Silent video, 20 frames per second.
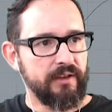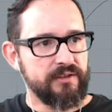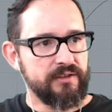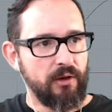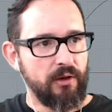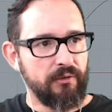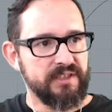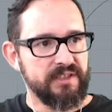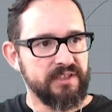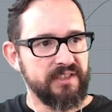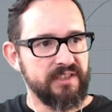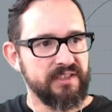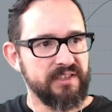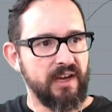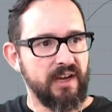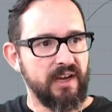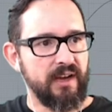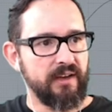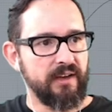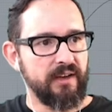always
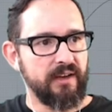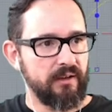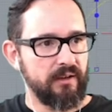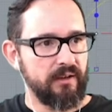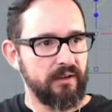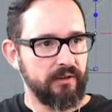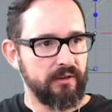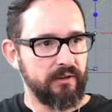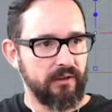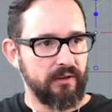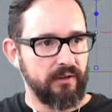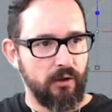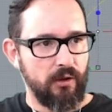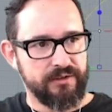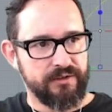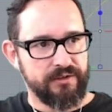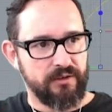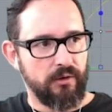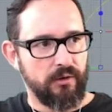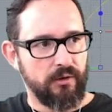design laws
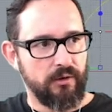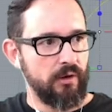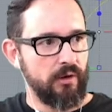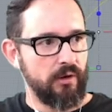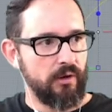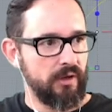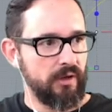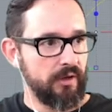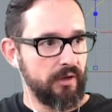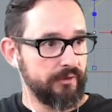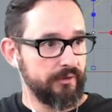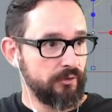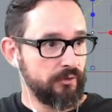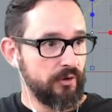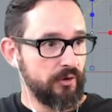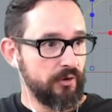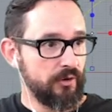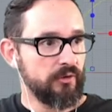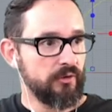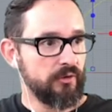draws
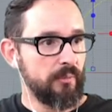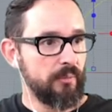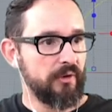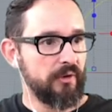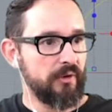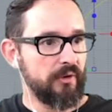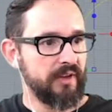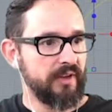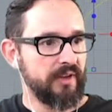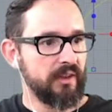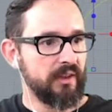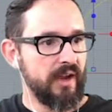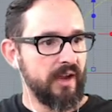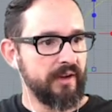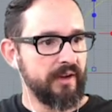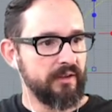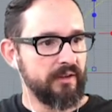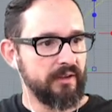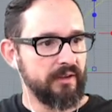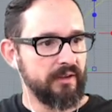on top of that line,
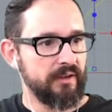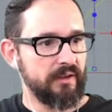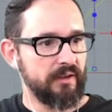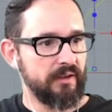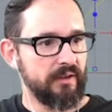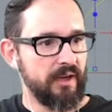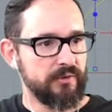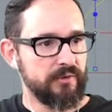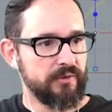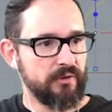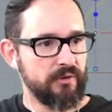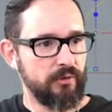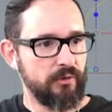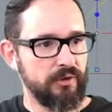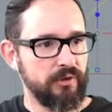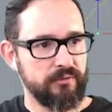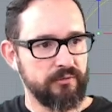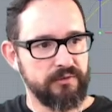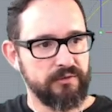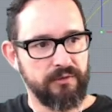and I'm going
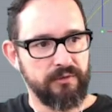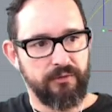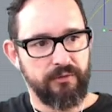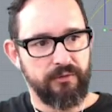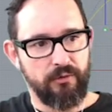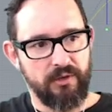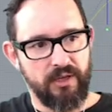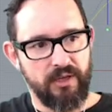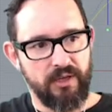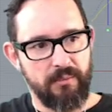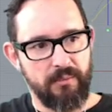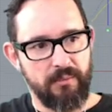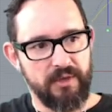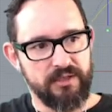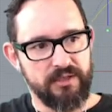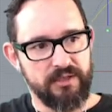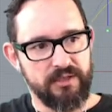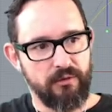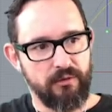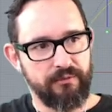to, if you know the dimension
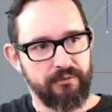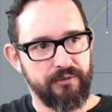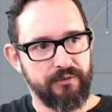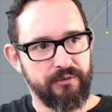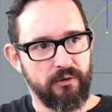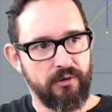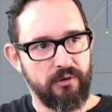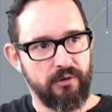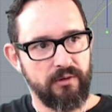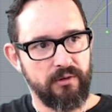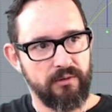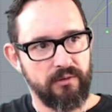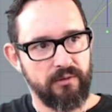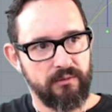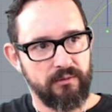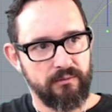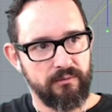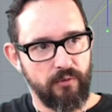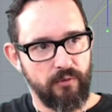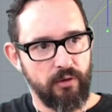of your
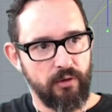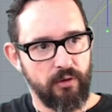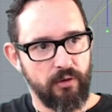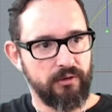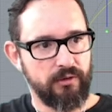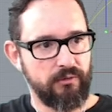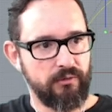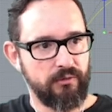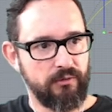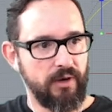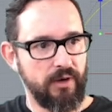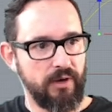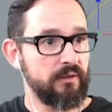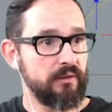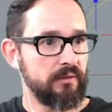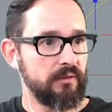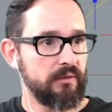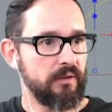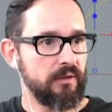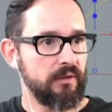model, great.
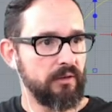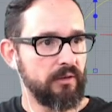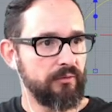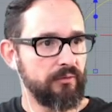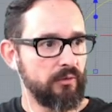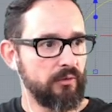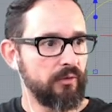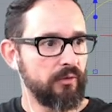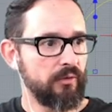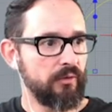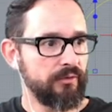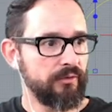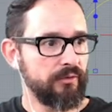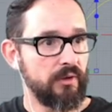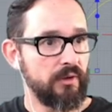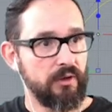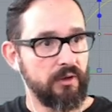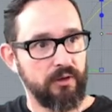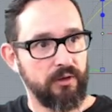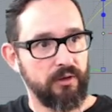If you don't,
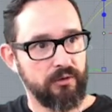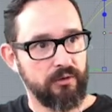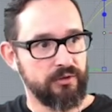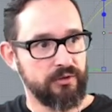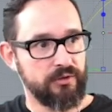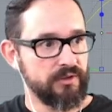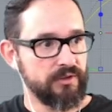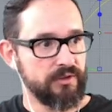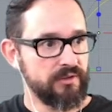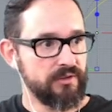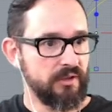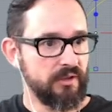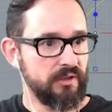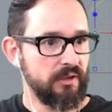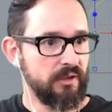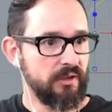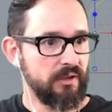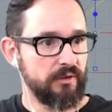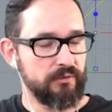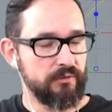you just
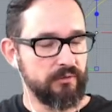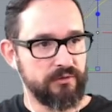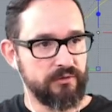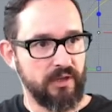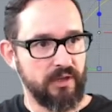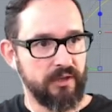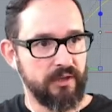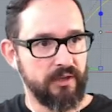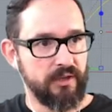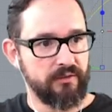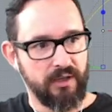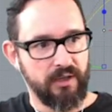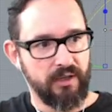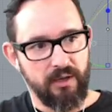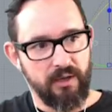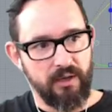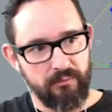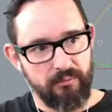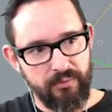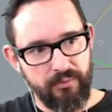you start
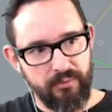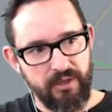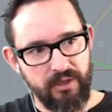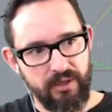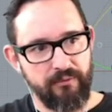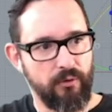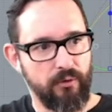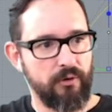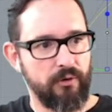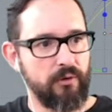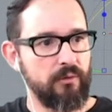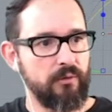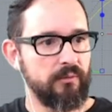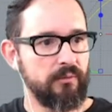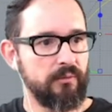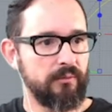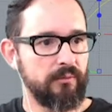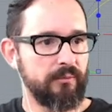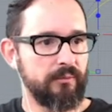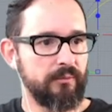again, bring a photo,
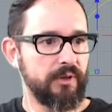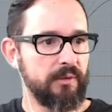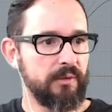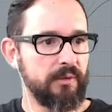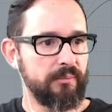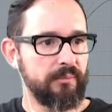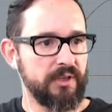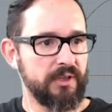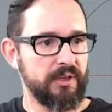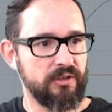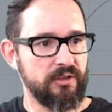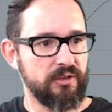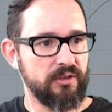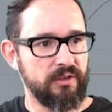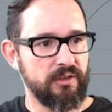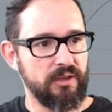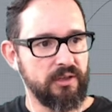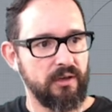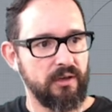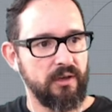bring the picture in
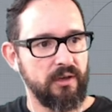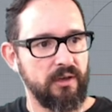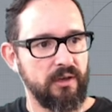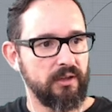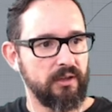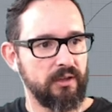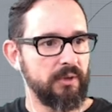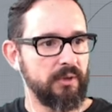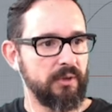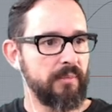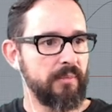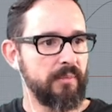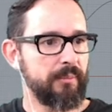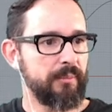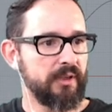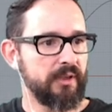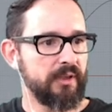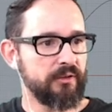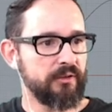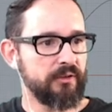the bitmap,
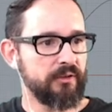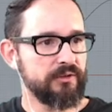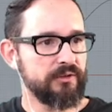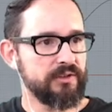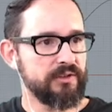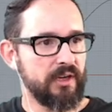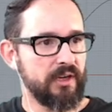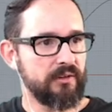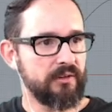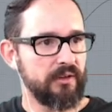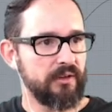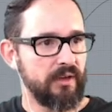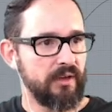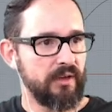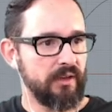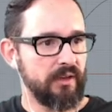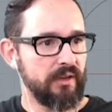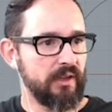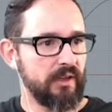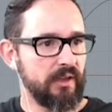and you start
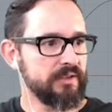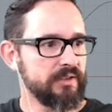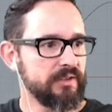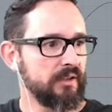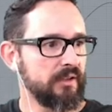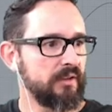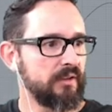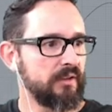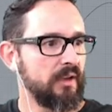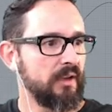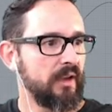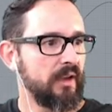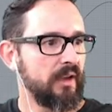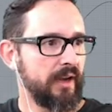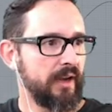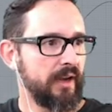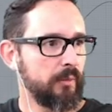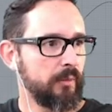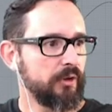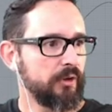analyzing it. And
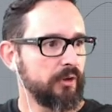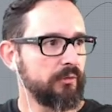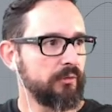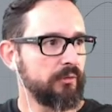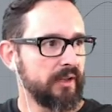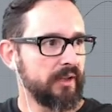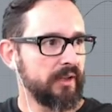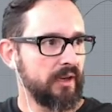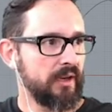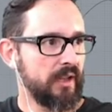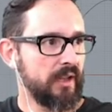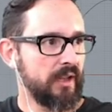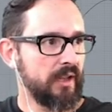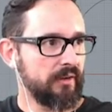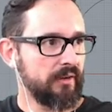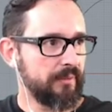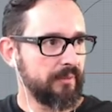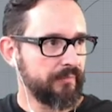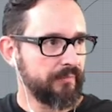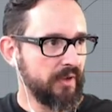I'm going to add another
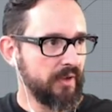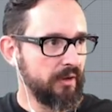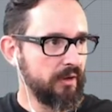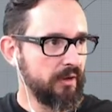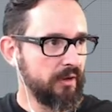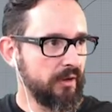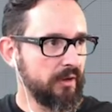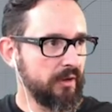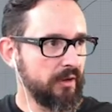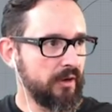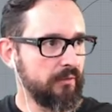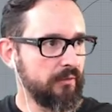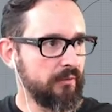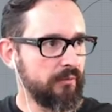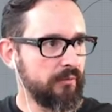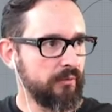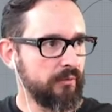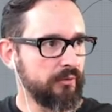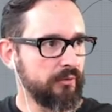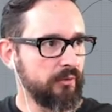
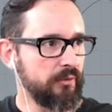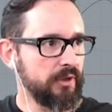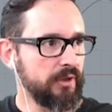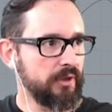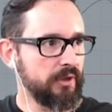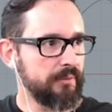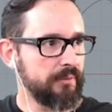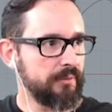curve to it.